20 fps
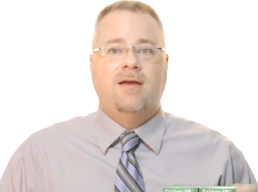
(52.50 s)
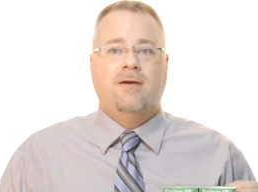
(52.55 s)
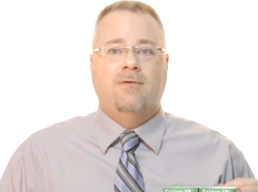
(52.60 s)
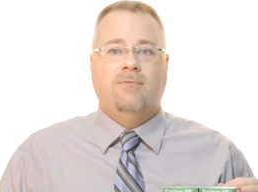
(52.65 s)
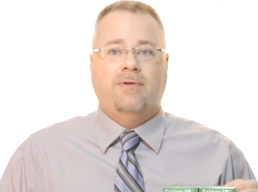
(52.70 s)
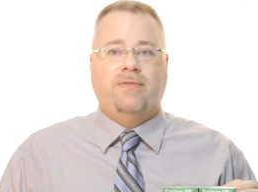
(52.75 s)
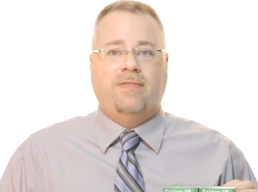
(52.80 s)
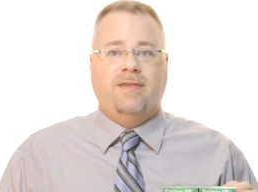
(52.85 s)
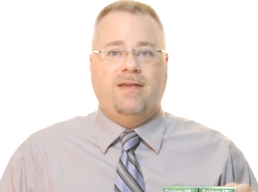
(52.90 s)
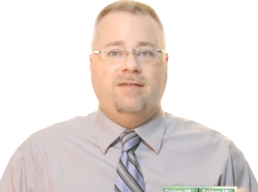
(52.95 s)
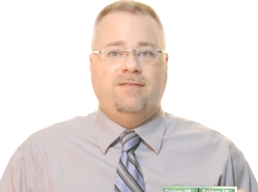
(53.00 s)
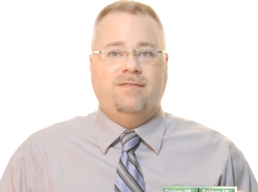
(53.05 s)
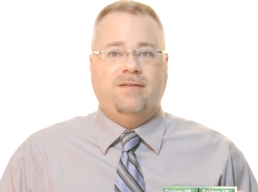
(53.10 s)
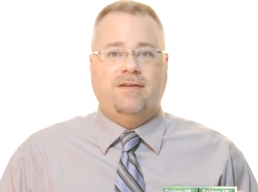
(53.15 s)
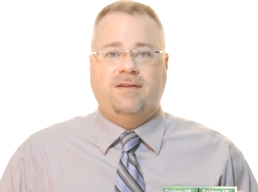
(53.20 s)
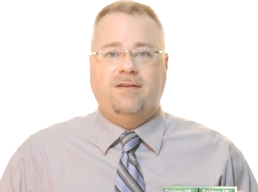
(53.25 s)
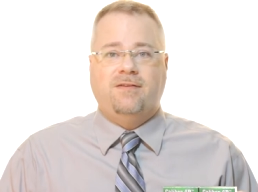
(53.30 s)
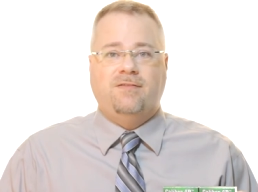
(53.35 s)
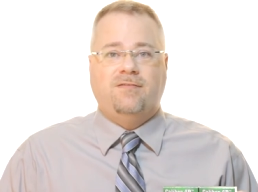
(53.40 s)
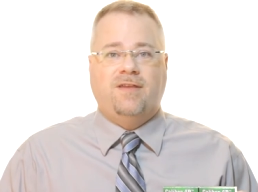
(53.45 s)
With
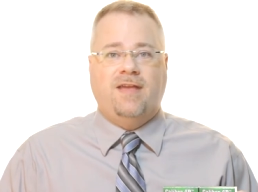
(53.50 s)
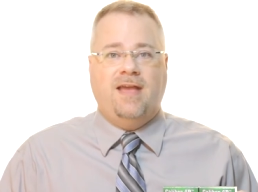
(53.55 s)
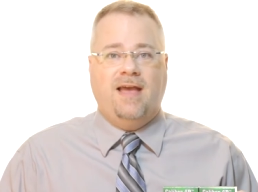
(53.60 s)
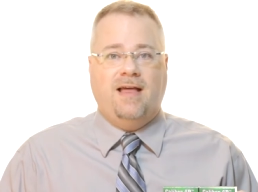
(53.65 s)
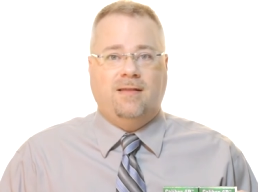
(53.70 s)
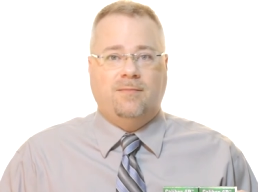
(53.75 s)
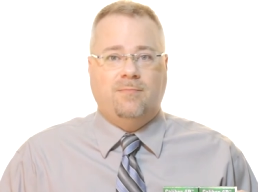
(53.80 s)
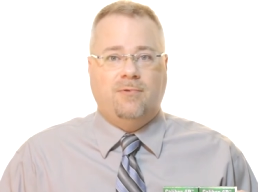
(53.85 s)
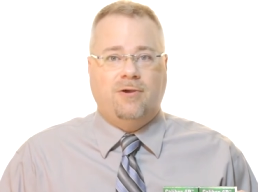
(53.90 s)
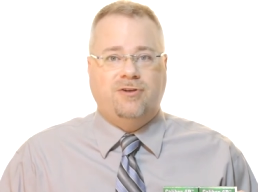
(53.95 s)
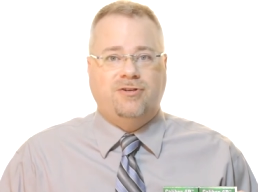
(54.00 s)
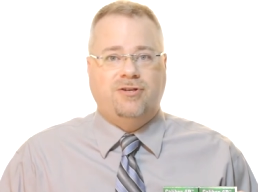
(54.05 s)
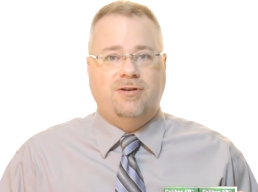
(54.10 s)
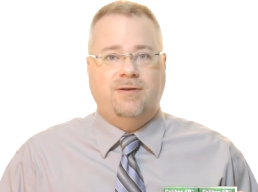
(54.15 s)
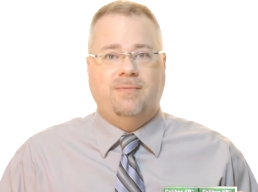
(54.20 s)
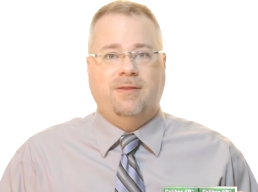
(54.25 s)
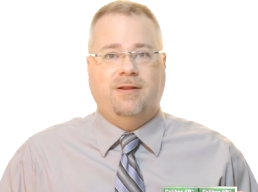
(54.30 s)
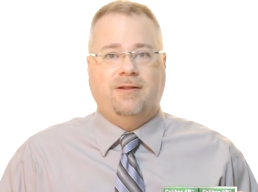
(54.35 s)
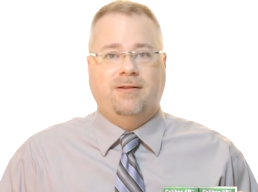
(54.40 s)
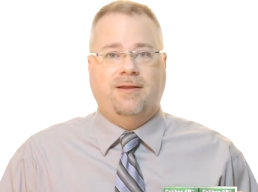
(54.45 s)
easy-to-use calibration
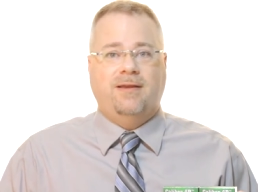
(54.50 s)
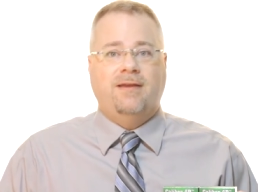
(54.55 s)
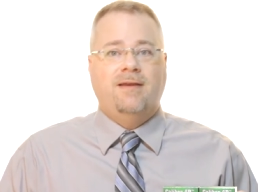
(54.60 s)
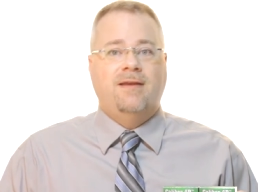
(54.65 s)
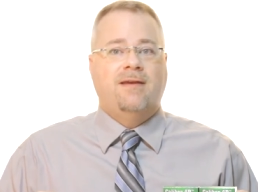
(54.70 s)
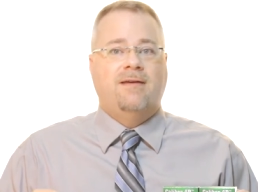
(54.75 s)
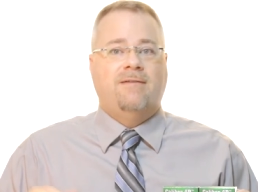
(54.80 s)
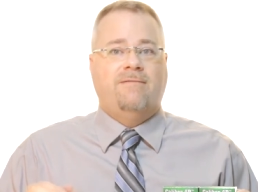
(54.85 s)
ability,